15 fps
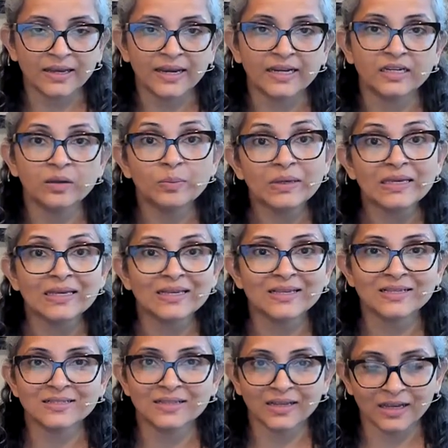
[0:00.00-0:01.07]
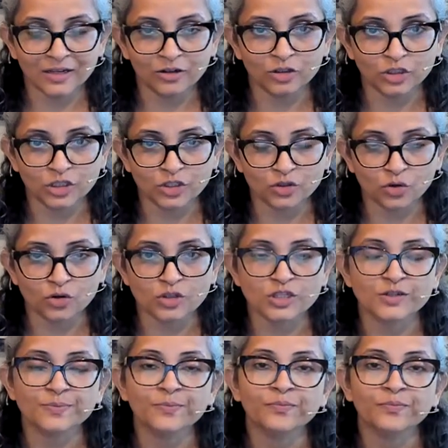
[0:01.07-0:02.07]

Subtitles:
ATP is the energy source.